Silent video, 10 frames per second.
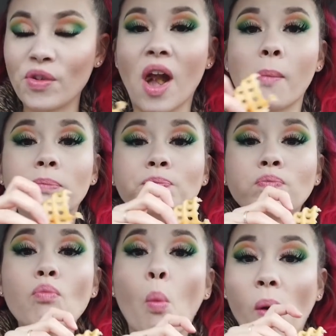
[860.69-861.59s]
Yeah,
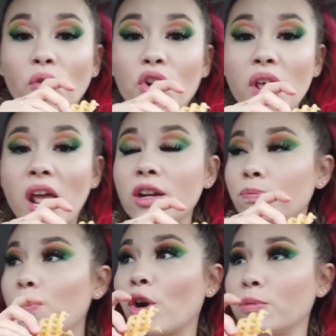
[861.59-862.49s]
1:38,
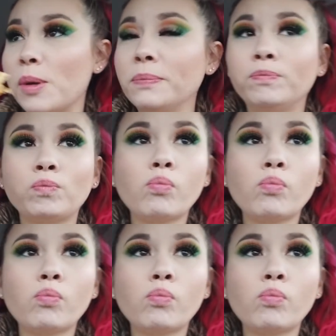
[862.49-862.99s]
pardon me.